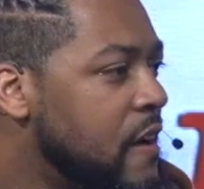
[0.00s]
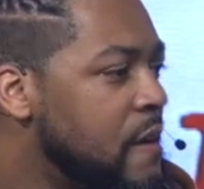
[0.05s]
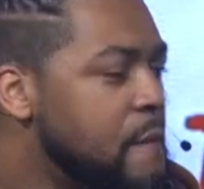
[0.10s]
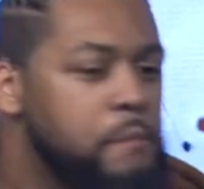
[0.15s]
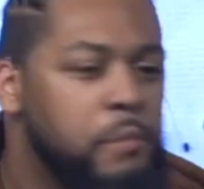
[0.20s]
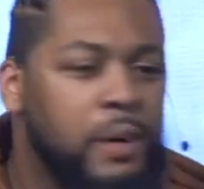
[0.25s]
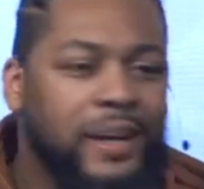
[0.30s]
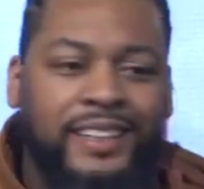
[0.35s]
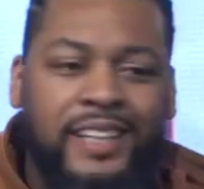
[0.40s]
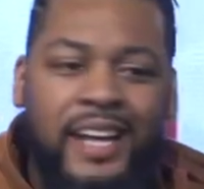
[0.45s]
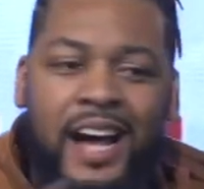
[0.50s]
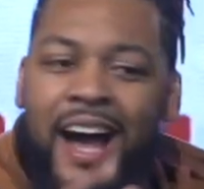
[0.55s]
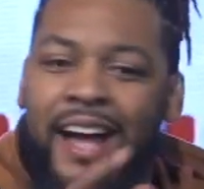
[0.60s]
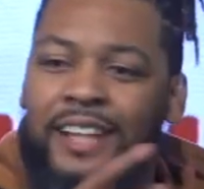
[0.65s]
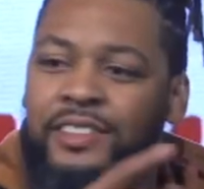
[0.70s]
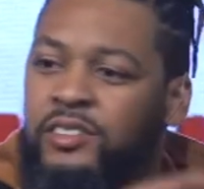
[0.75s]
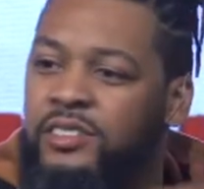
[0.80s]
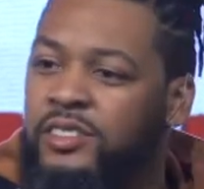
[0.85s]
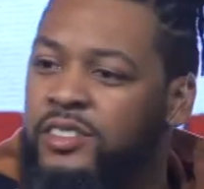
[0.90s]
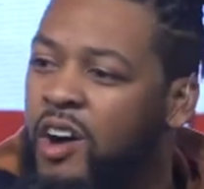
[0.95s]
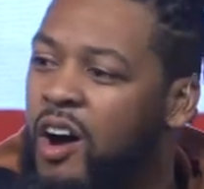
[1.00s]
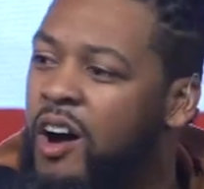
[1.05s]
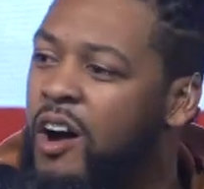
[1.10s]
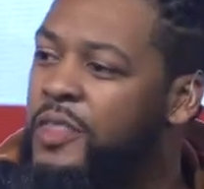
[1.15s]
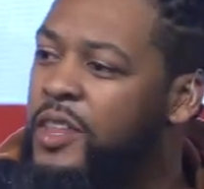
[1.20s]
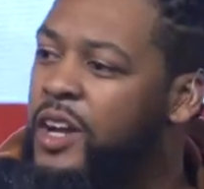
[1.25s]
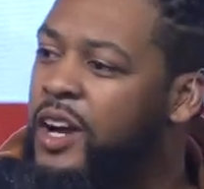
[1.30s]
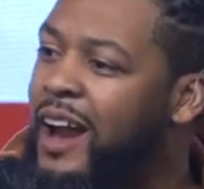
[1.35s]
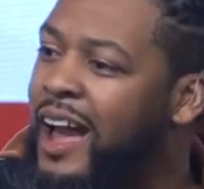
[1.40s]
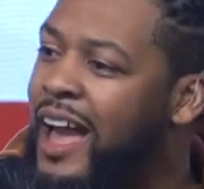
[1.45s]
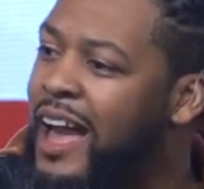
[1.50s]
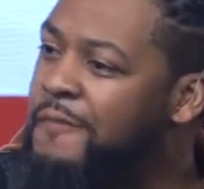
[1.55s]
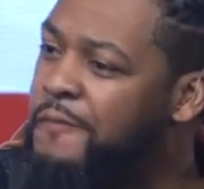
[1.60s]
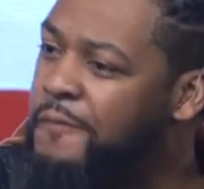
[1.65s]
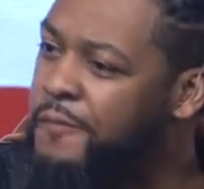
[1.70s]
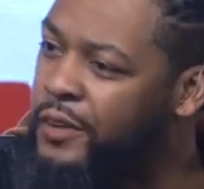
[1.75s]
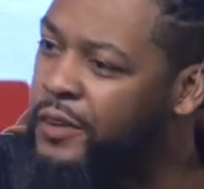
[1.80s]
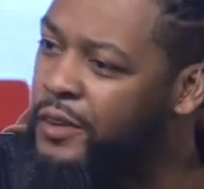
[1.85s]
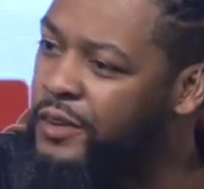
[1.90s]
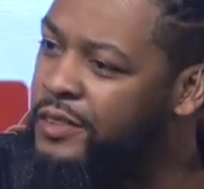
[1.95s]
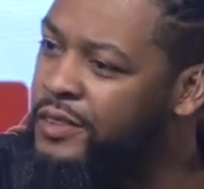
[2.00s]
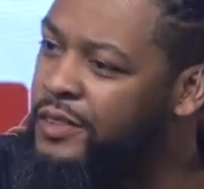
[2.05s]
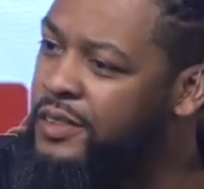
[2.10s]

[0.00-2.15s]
But God saw their effort.